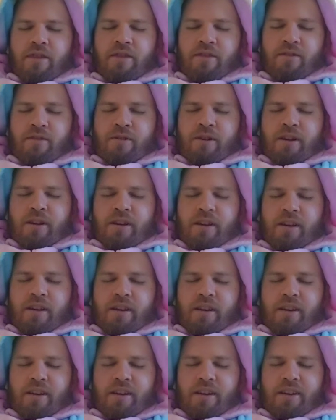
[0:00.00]
3,
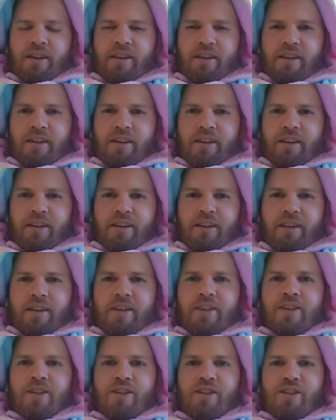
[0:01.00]

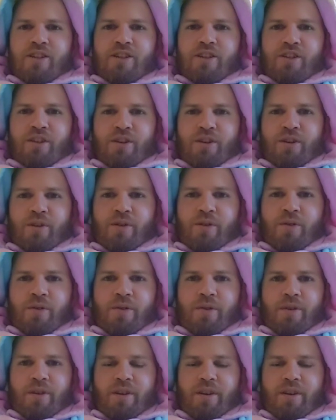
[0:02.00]
2,